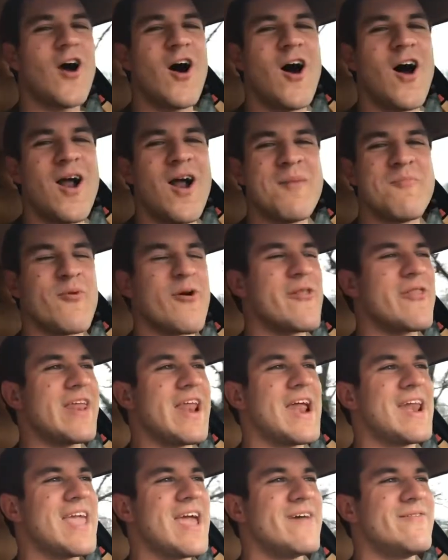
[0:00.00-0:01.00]
car, more
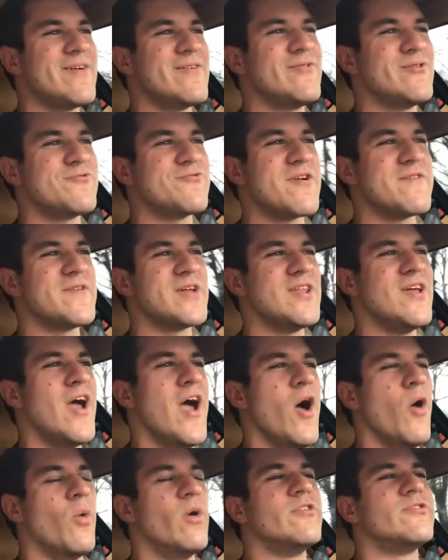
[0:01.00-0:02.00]
than any I've ever driven,
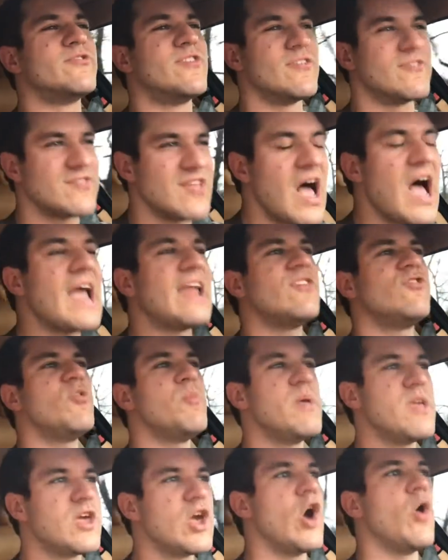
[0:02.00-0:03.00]
was designed
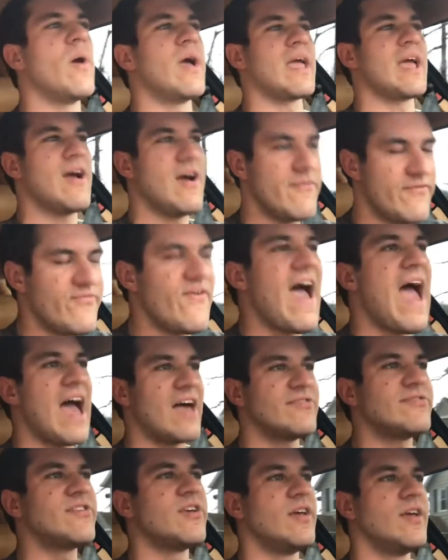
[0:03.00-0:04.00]
to be going
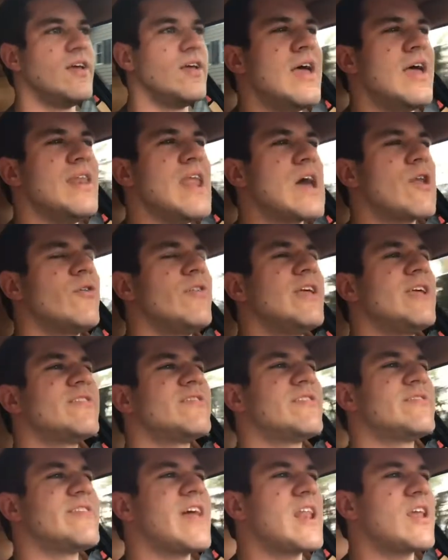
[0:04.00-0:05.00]
fast. Not only
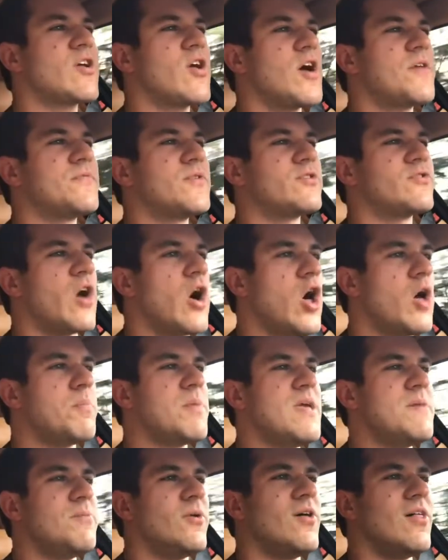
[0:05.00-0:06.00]
is this not a car for tall
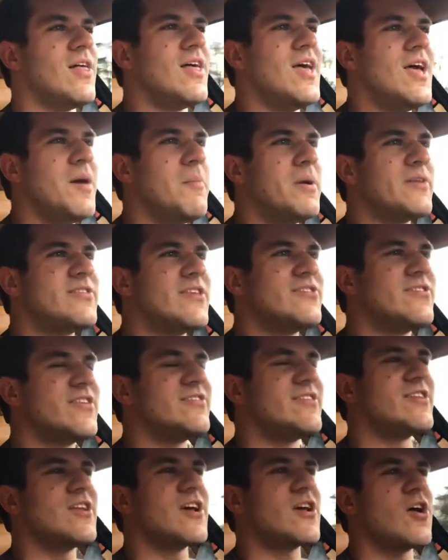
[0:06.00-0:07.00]
people, but this
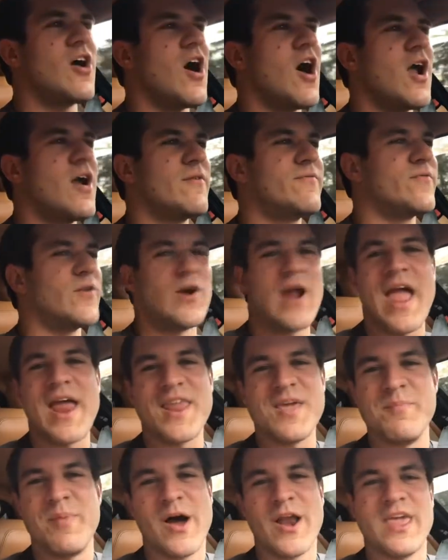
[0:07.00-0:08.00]
isn't a car for
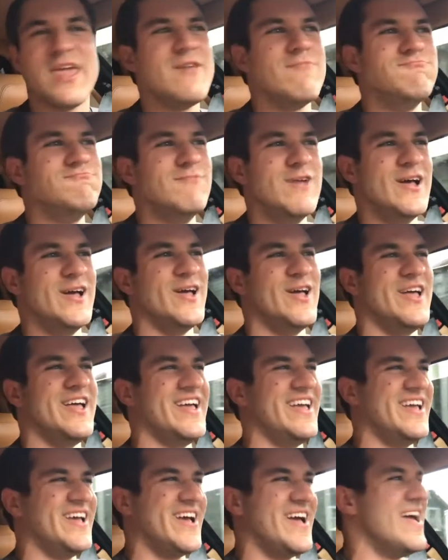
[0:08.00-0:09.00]
anybody
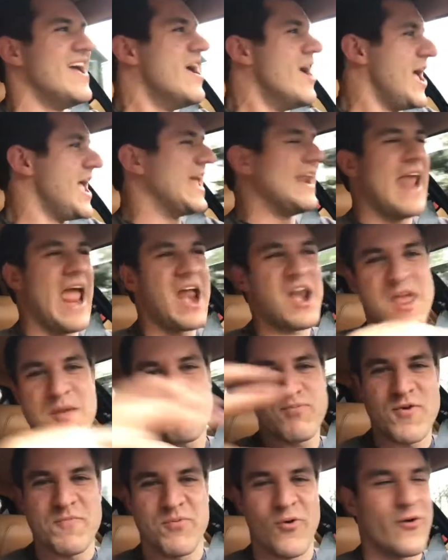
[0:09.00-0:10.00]
in any
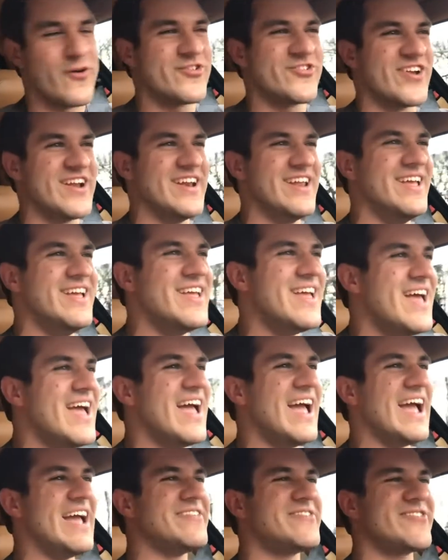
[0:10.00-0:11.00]
proportion.
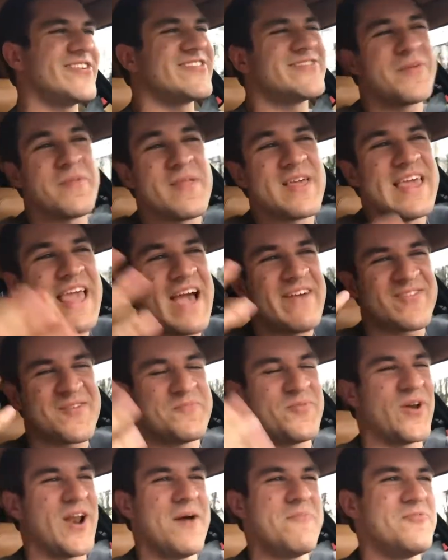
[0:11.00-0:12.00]
It's just something you have
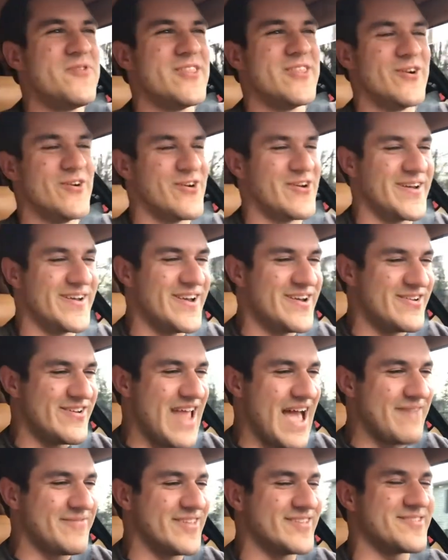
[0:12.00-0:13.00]
to put up with in order
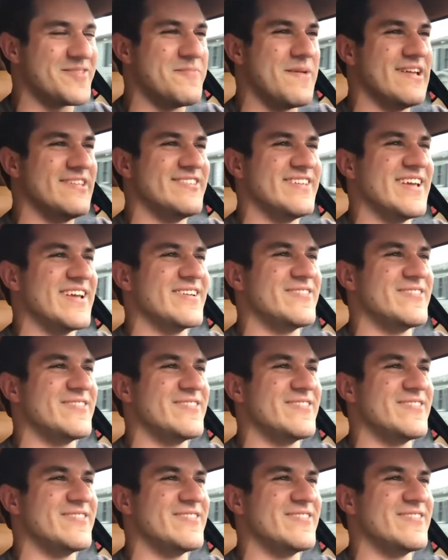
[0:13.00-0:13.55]
to have this amazing